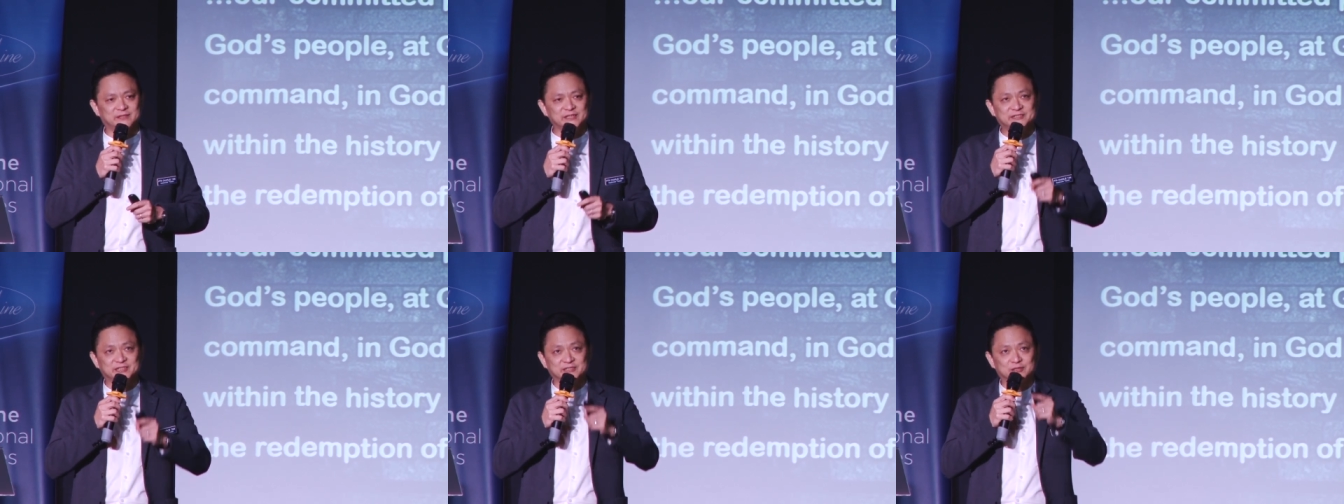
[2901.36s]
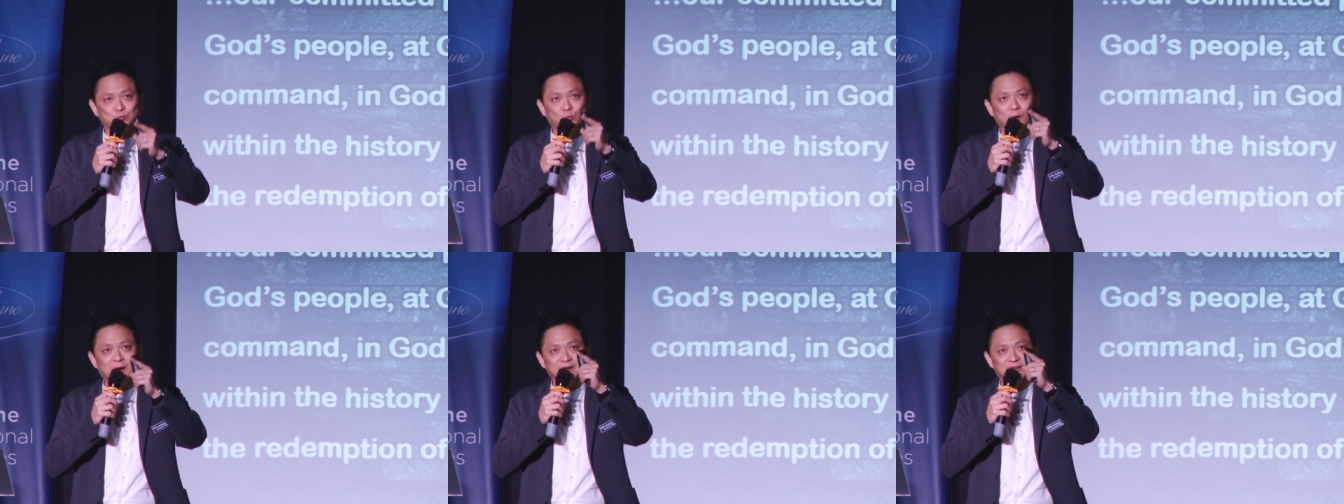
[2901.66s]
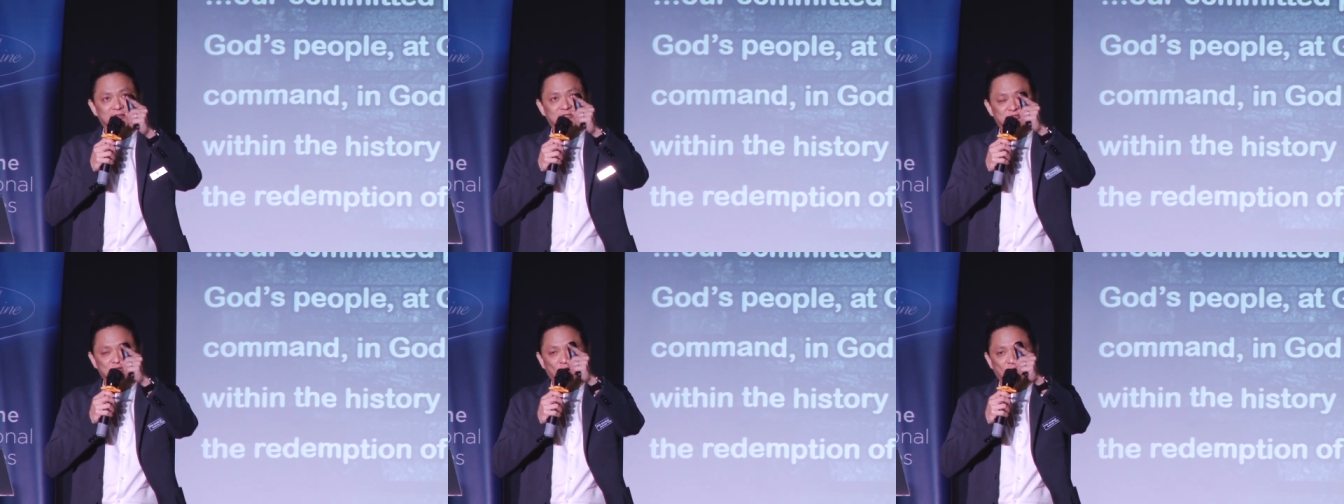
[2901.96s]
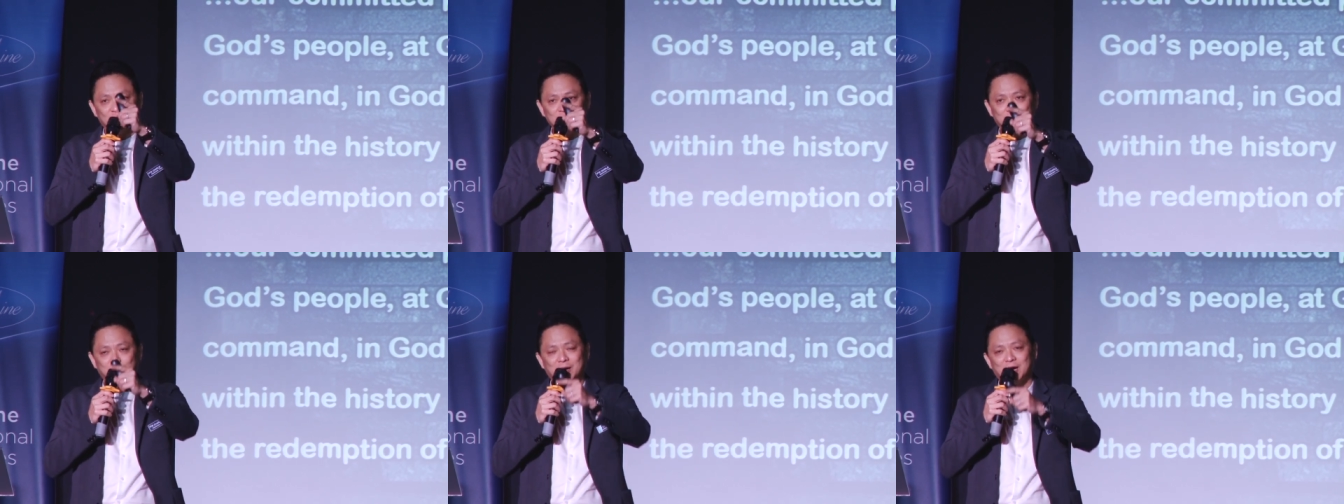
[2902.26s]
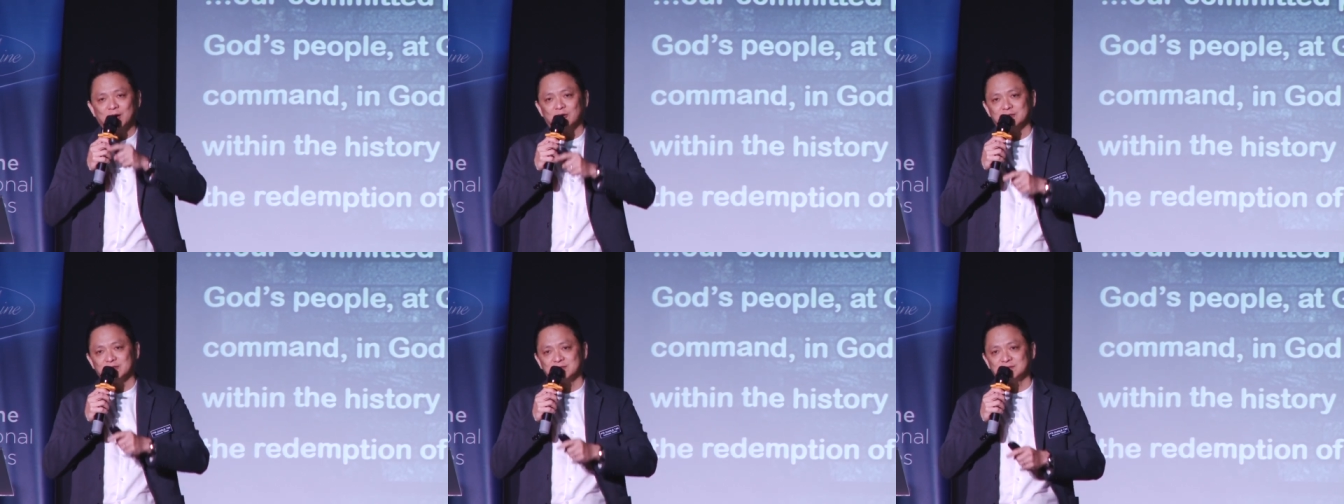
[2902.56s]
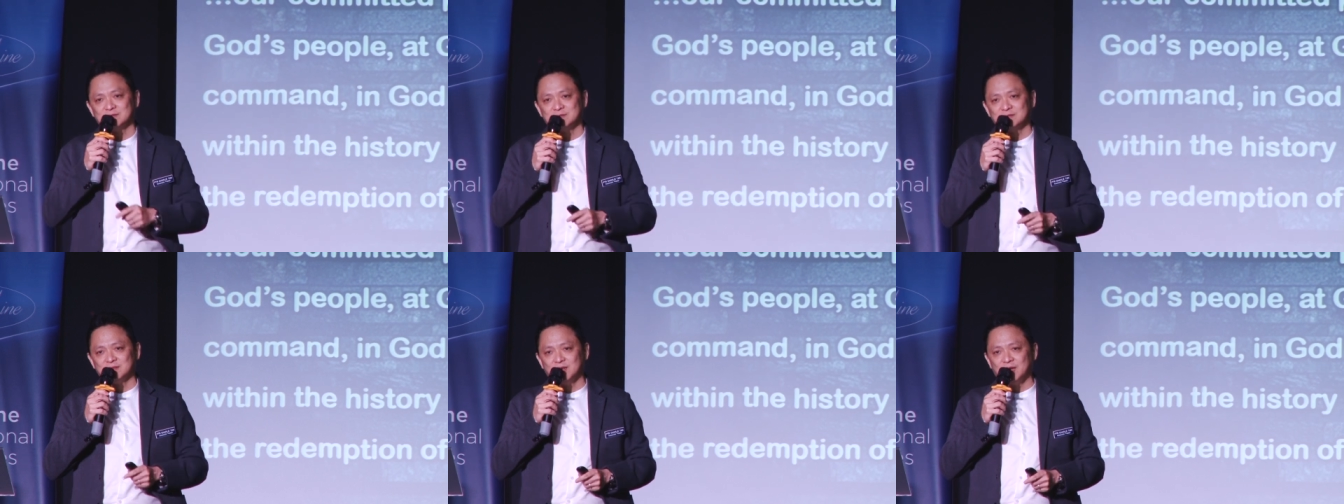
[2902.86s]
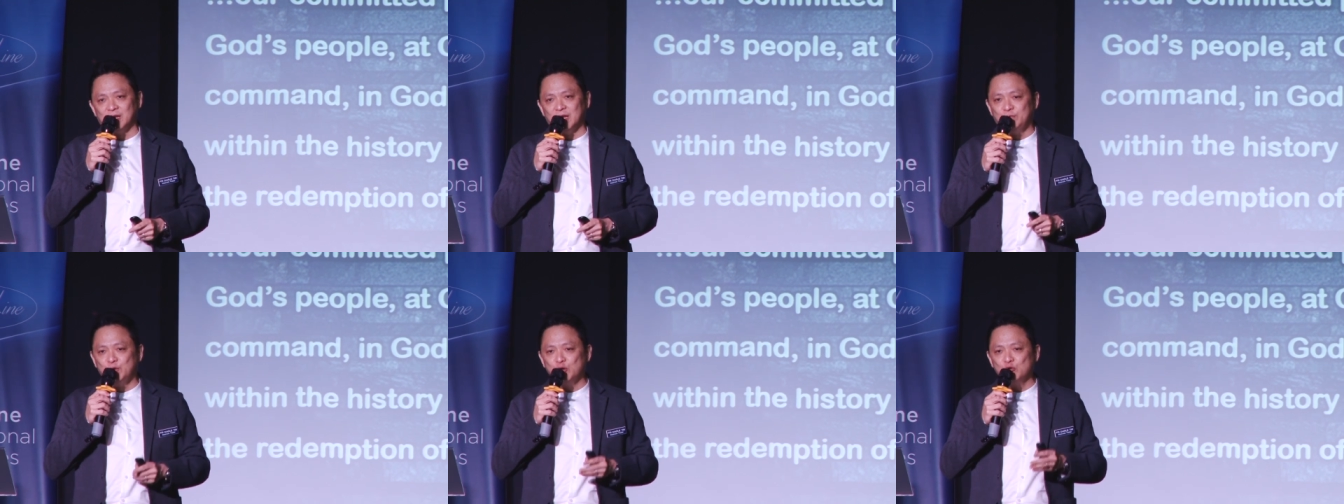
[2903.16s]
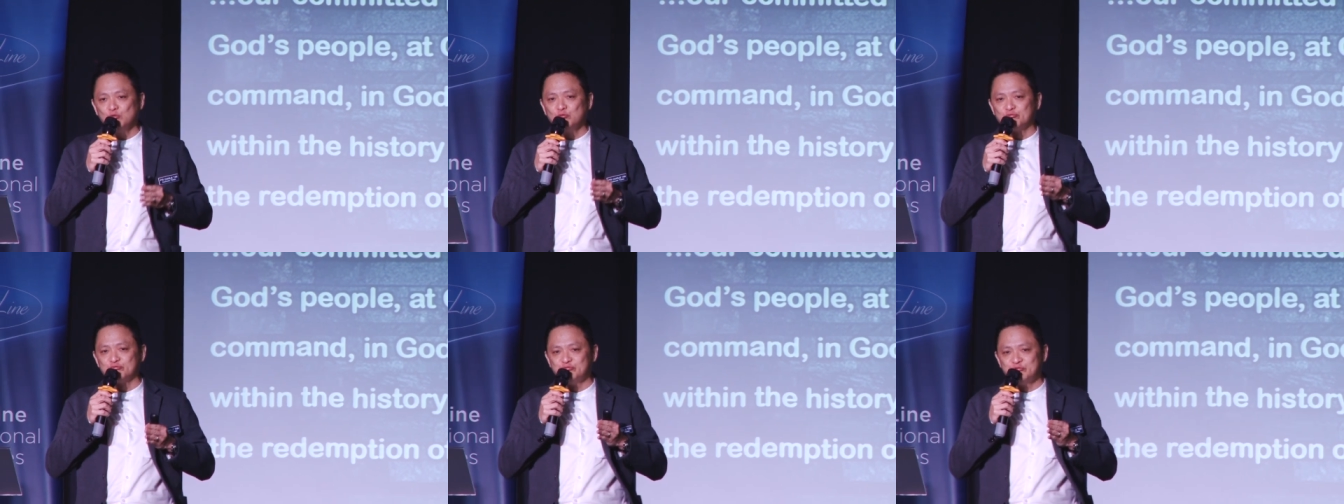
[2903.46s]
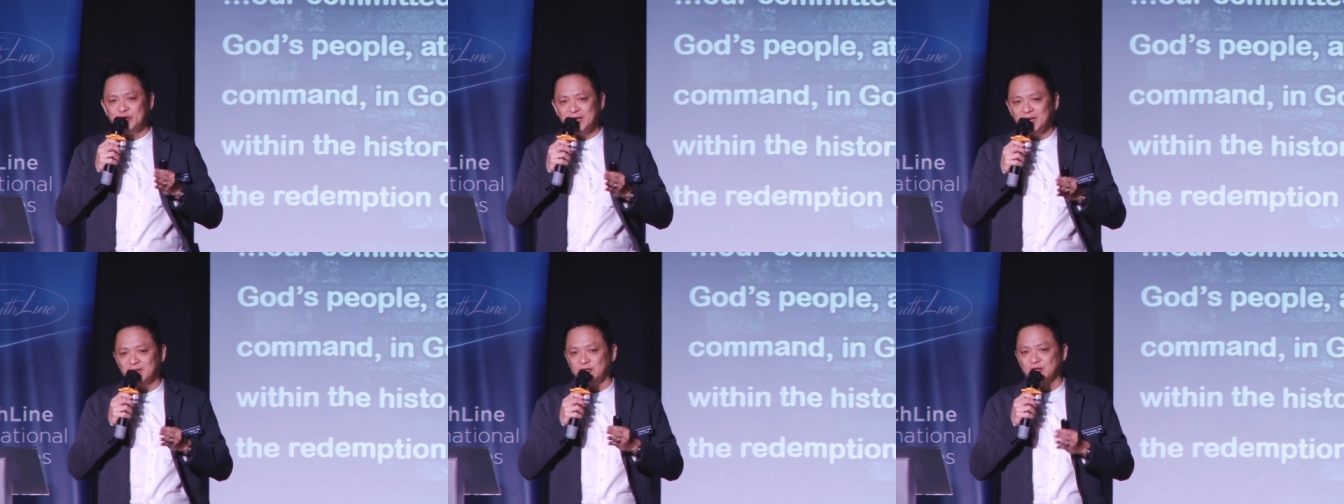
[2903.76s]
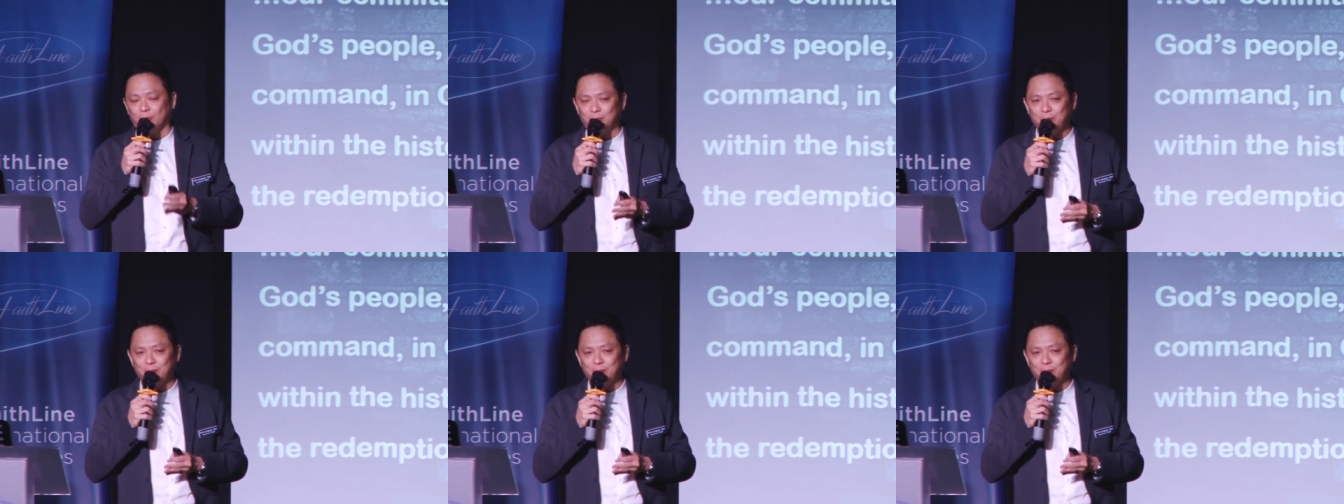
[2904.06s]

This is what it's all about. If you read